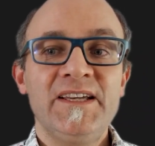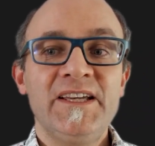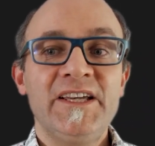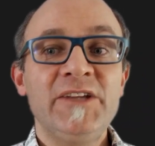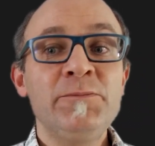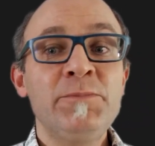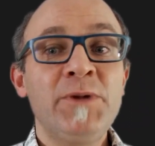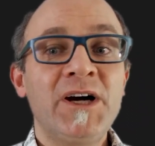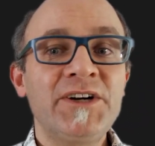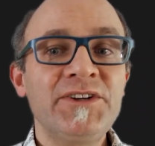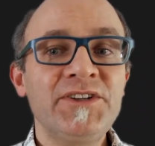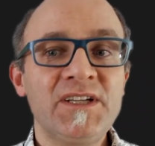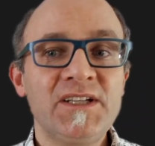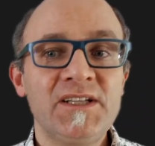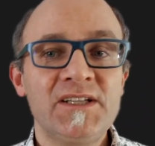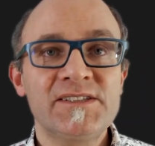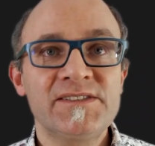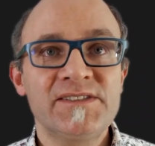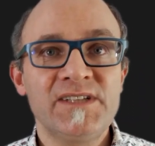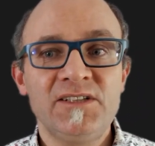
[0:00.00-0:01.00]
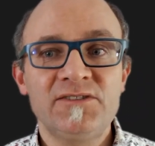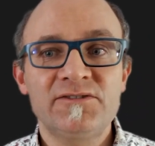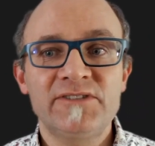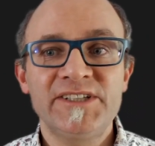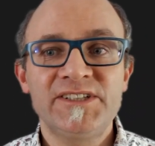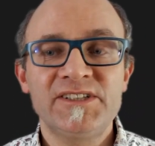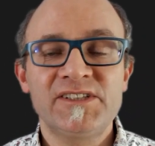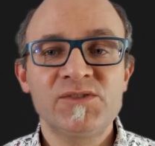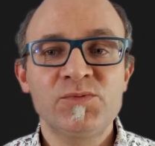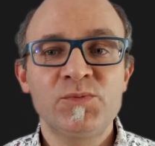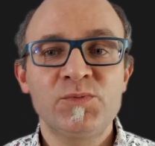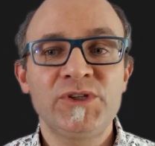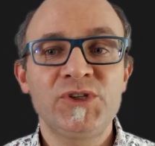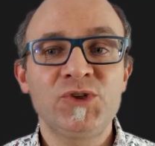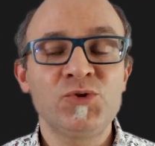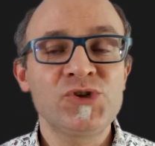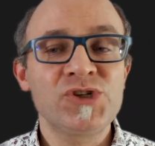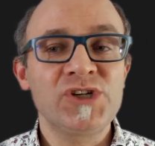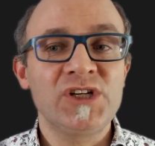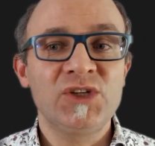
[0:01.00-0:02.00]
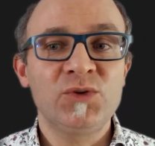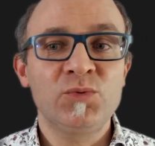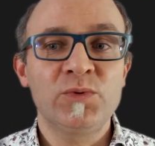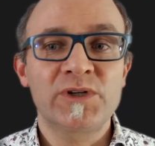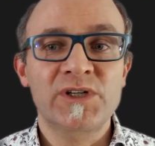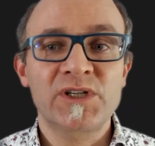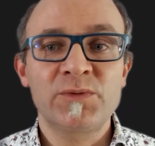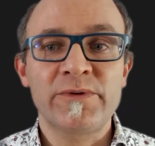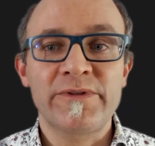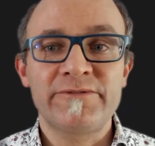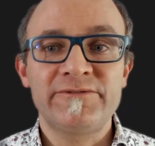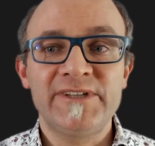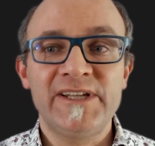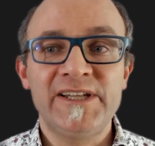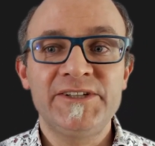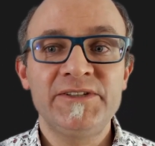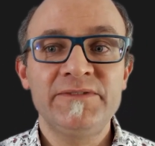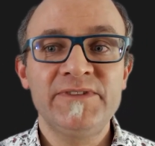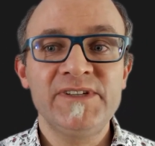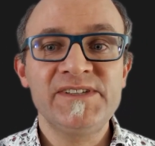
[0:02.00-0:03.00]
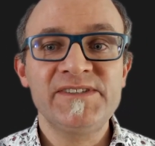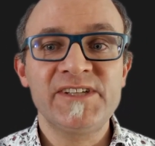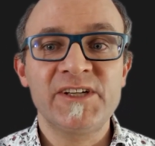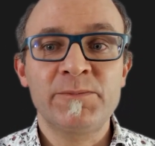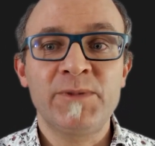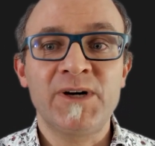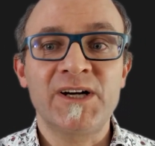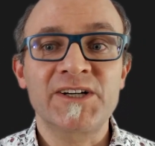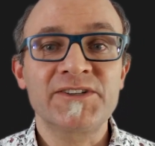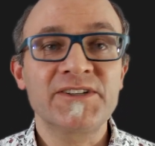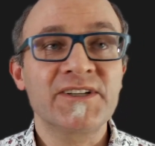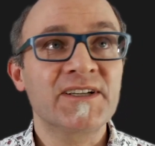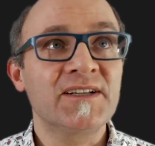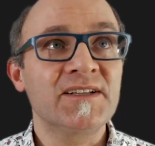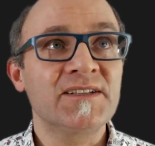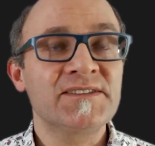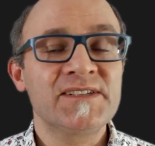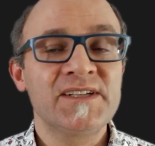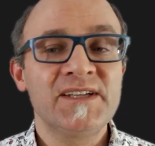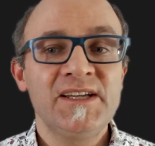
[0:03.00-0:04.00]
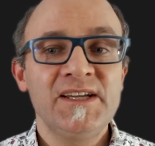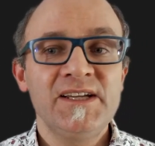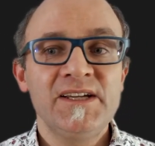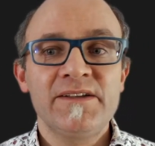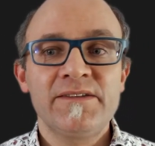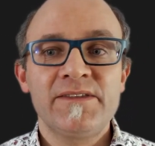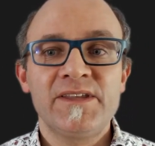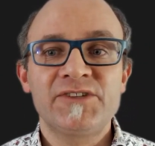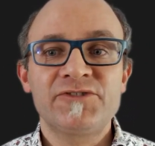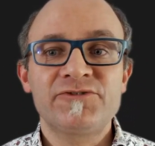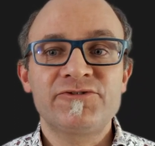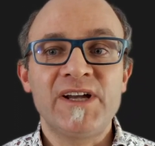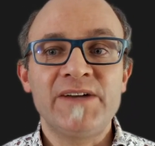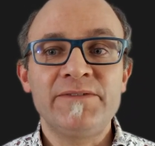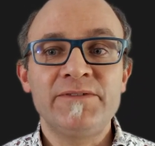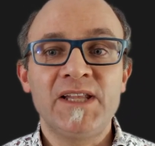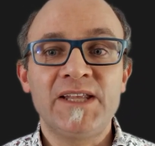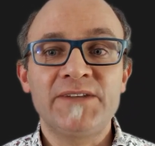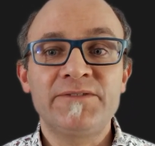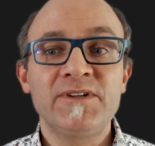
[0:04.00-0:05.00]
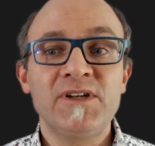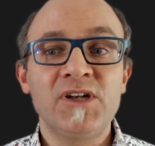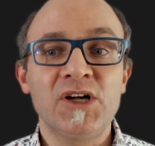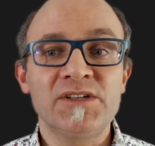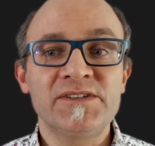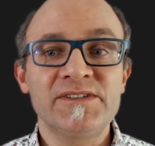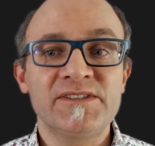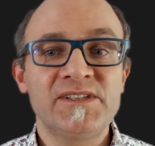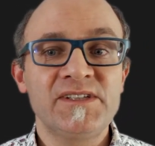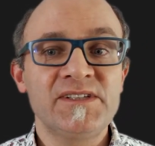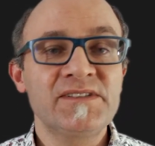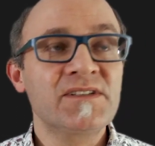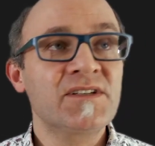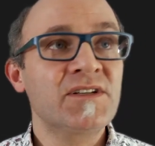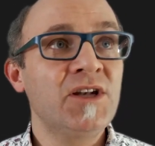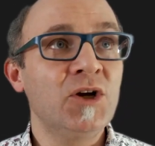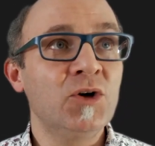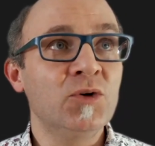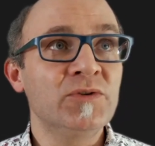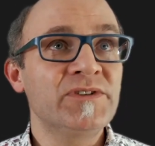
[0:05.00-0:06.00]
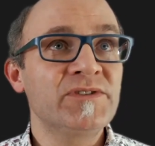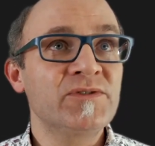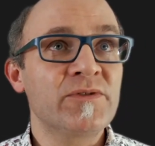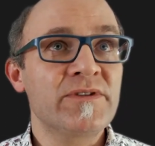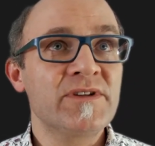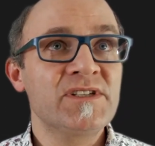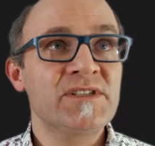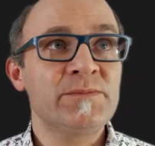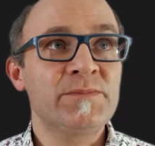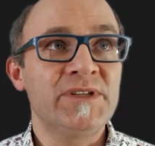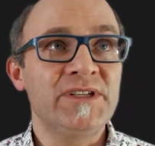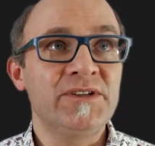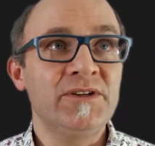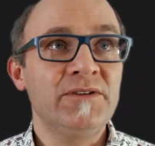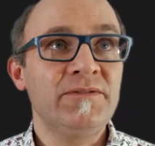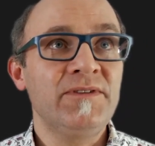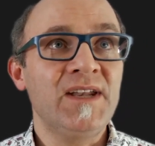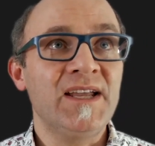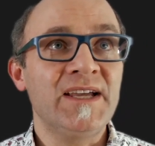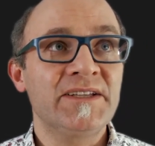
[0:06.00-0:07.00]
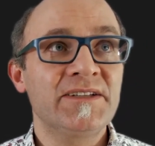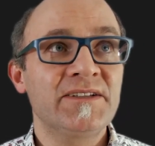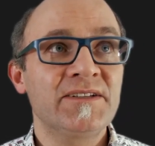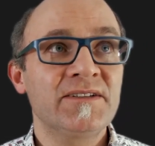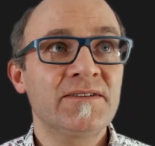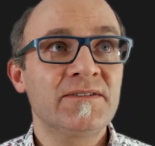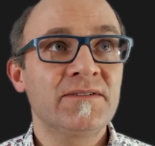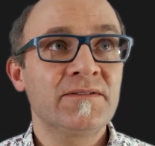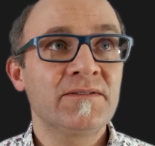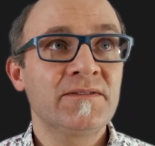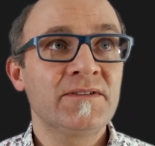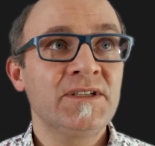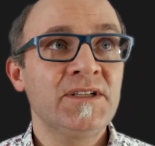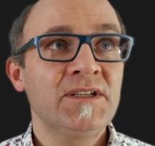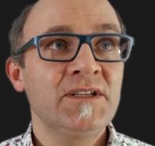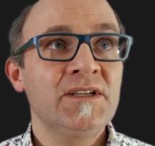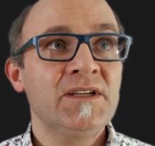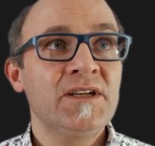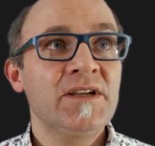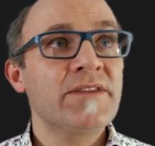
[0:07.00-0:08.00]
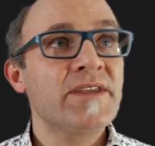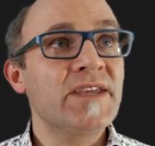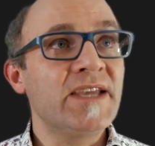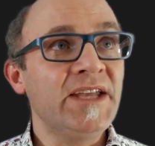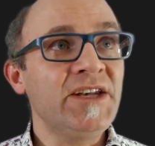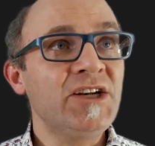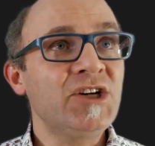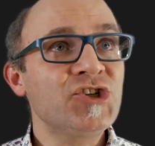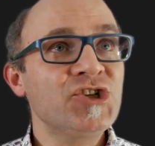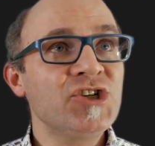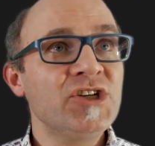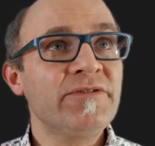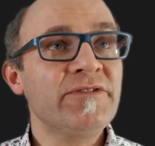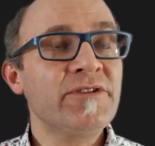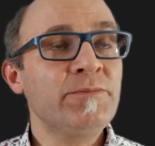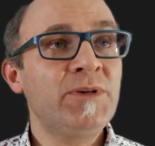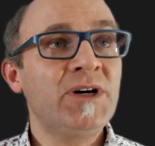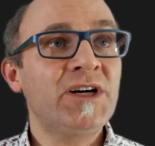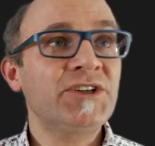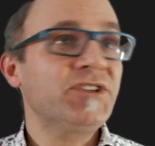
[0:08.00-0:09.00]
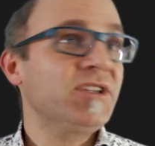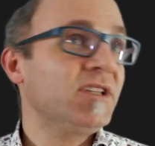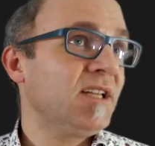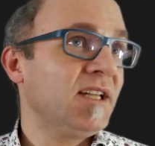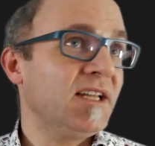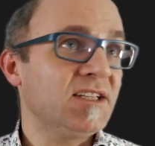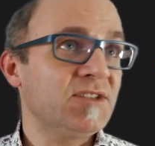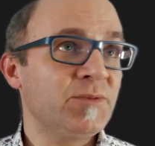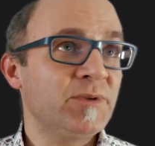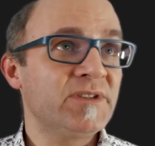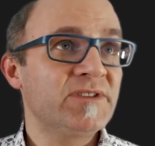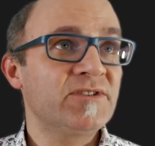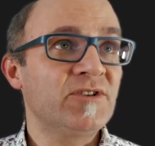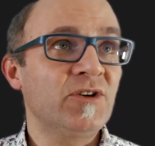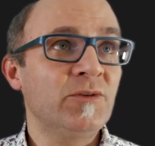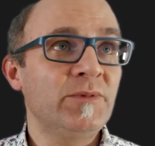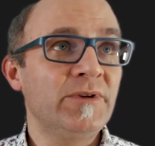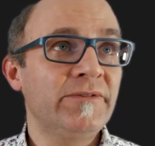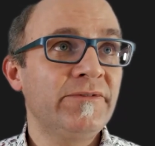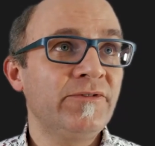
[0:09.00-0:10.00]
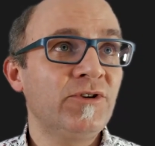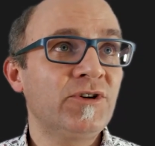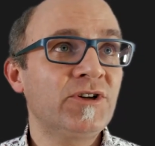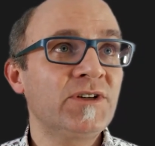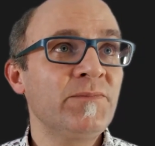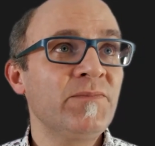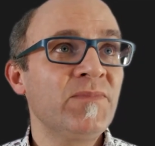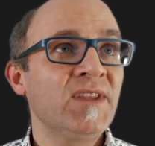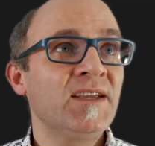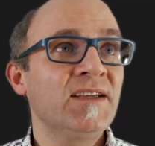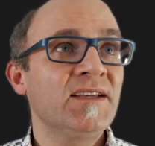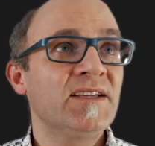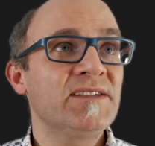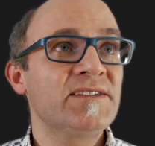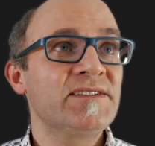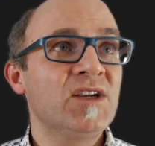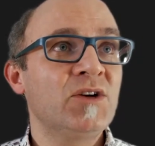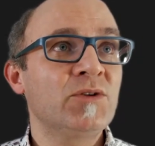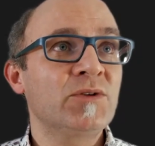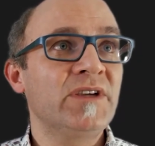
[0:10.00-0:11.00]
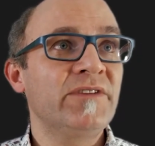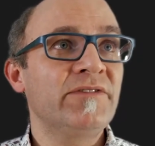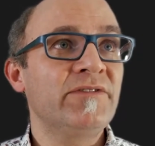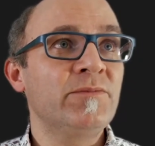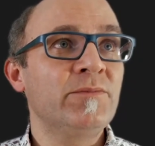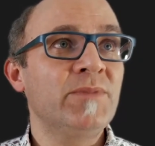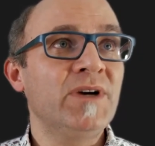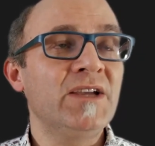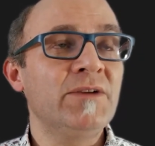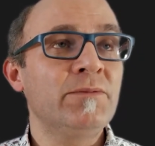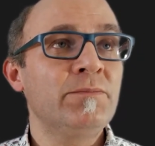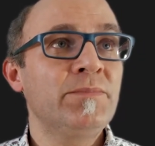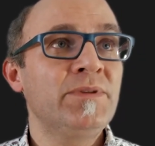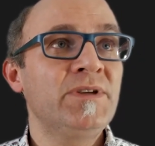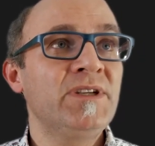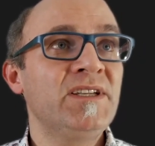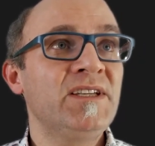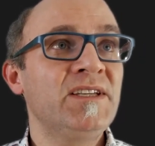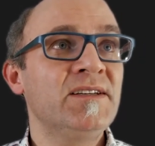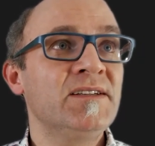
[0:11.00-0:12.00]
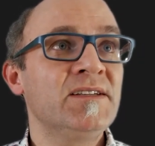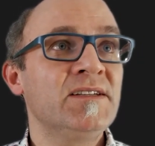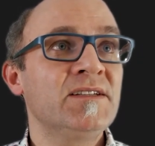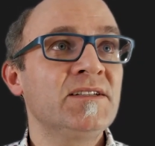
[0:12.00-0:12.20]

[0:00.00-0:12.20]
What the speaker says: In particle accelerators, we usually work with relativistic particles that travel at velocities close to the speed of light. The energy of the particle, as we saw before, is now given by p